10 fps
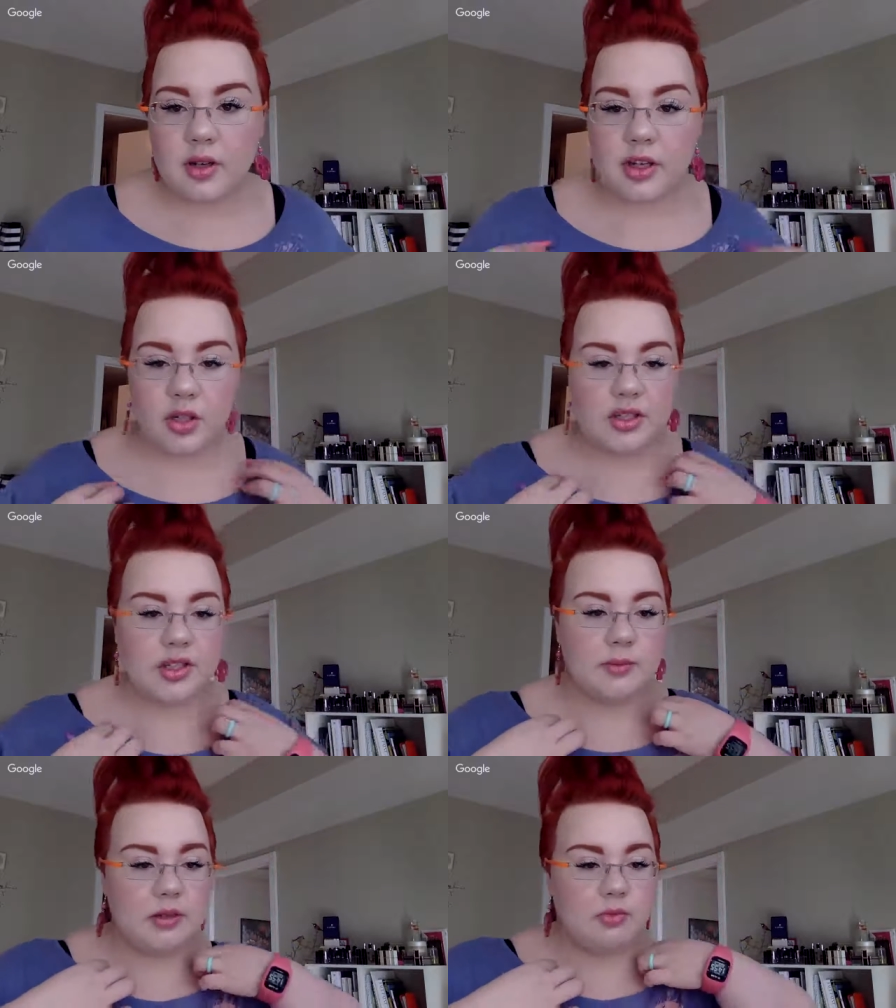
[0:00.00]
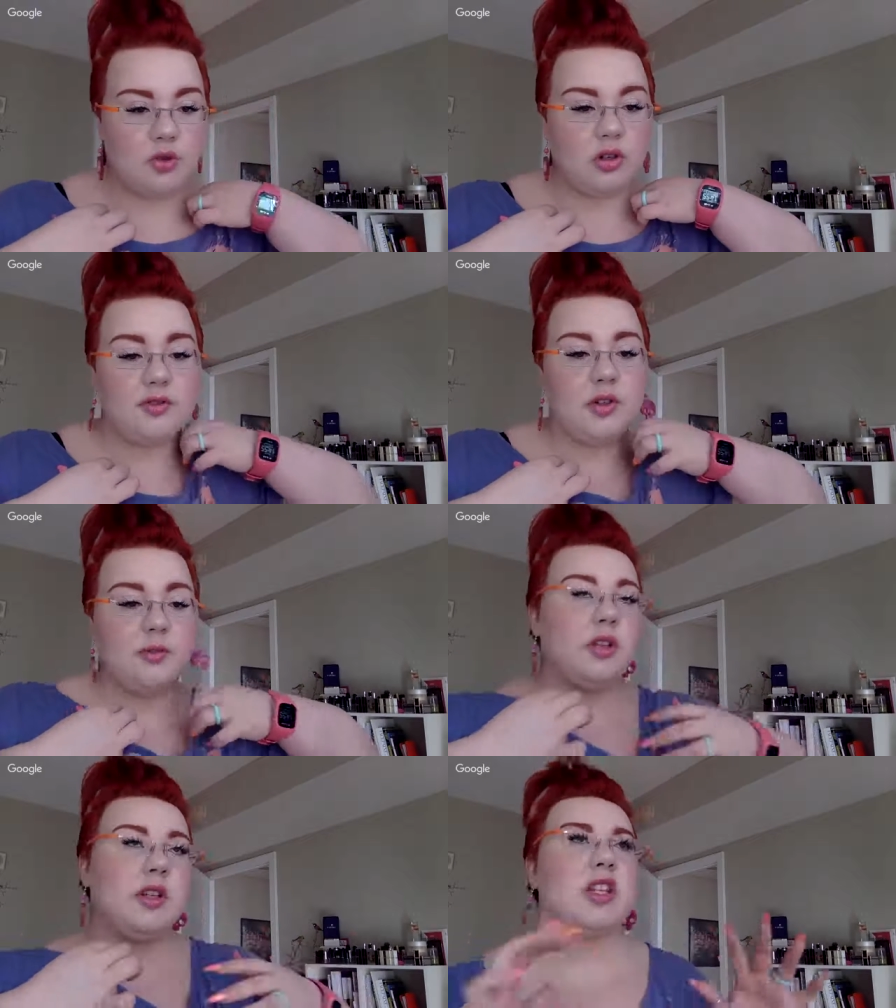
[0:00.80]
Actually, it's a bit more
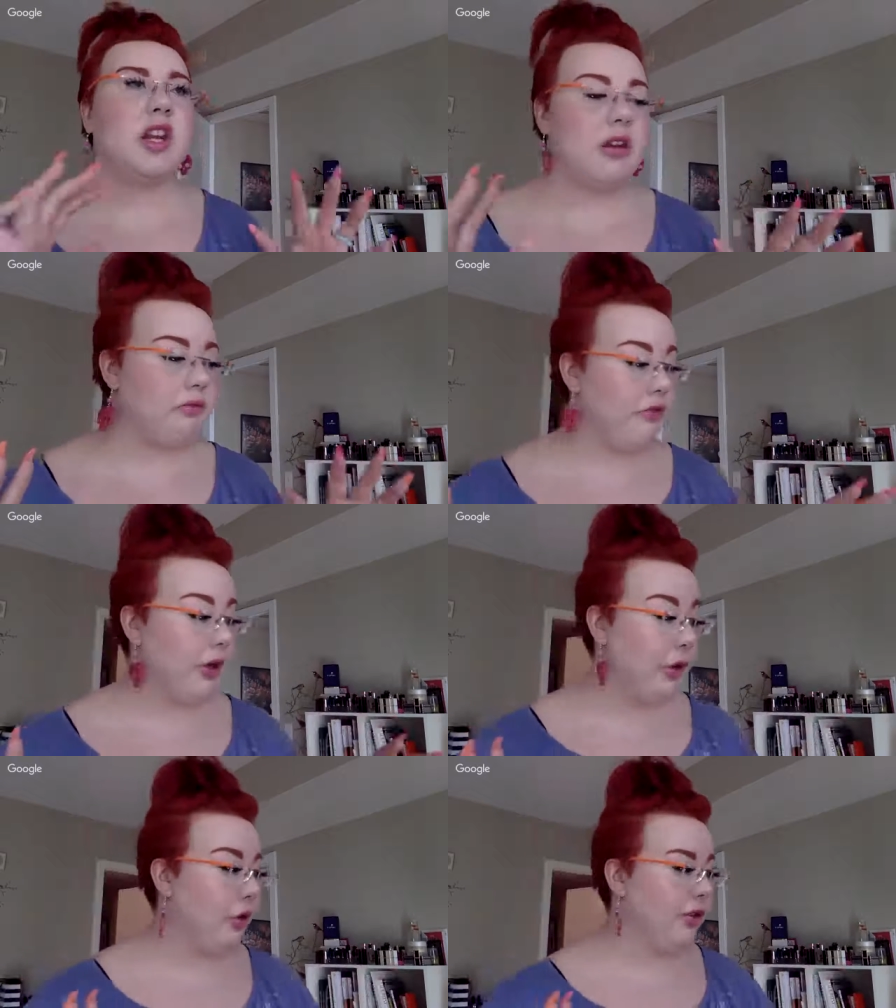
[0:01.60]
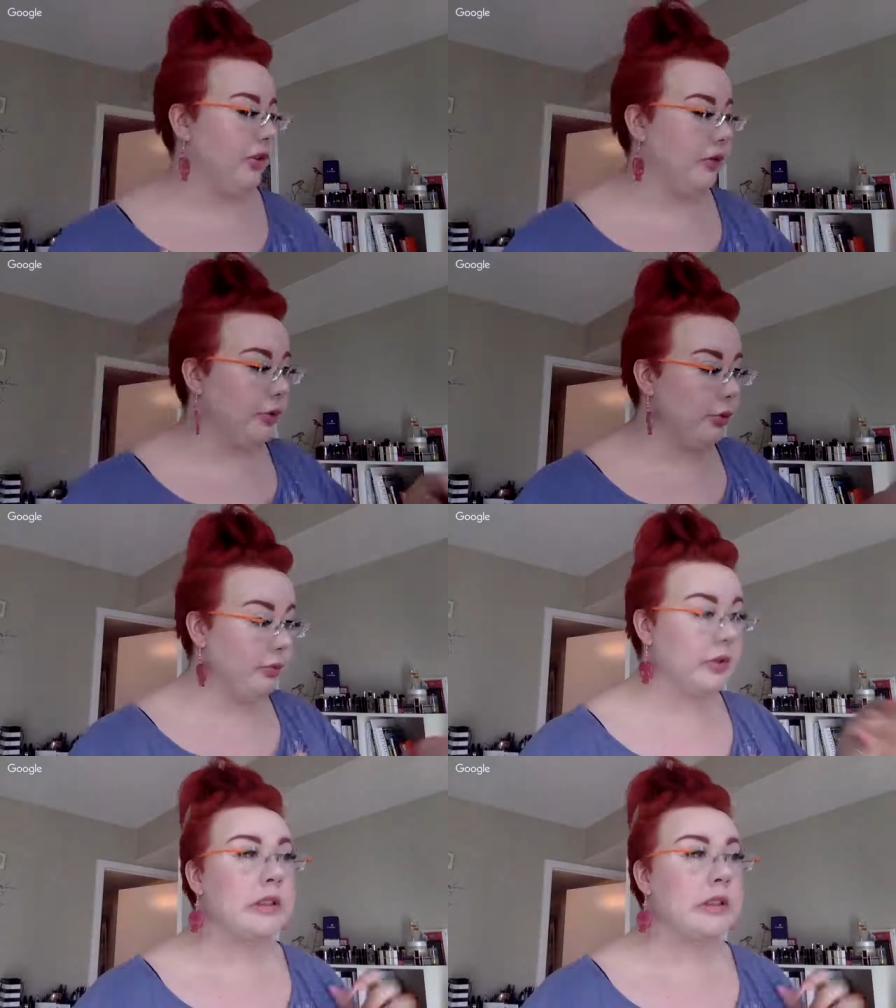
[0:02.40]
comfortable, and it's getting very hot in the room.